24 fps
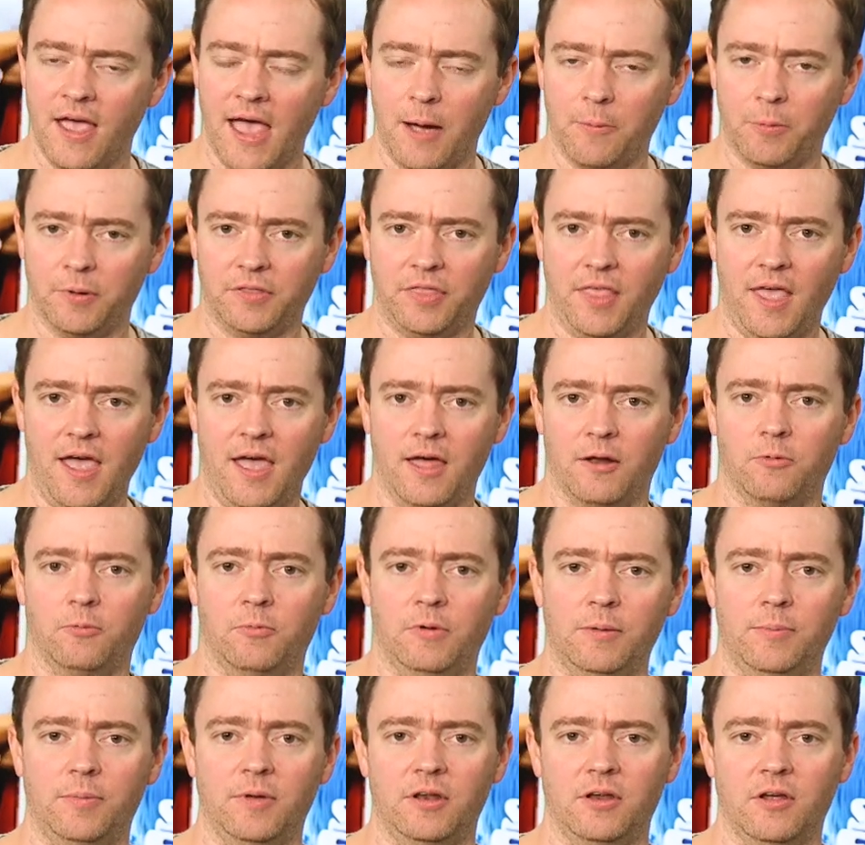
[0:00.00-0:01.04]
And with that,
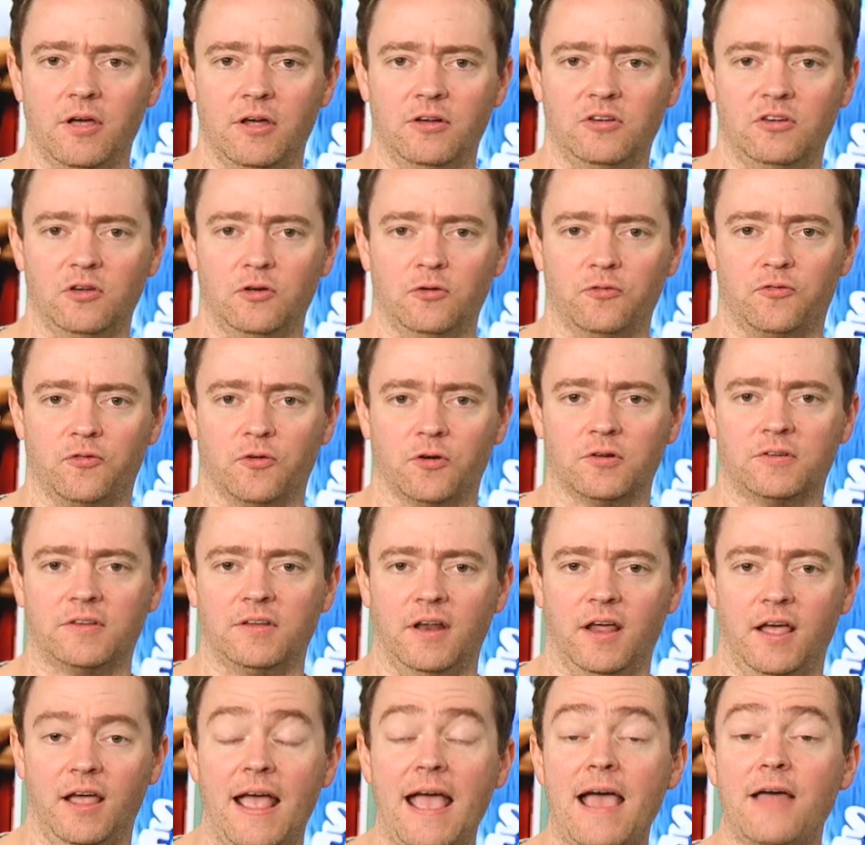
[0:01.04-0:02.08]
we bid you adieu for
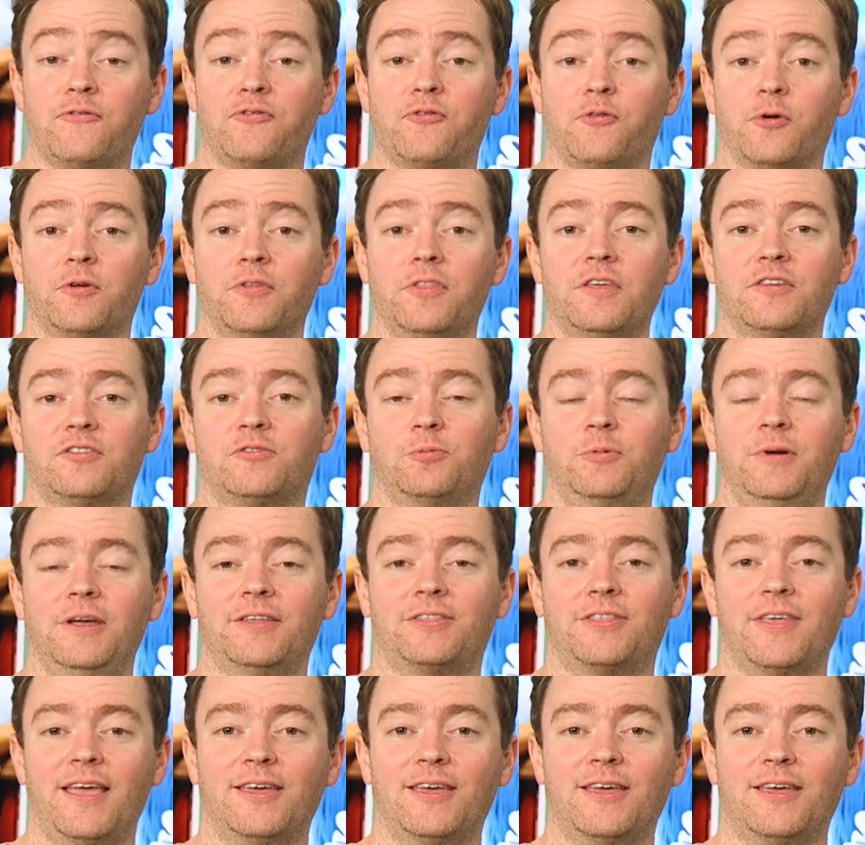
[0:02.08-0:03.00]
today and for this week.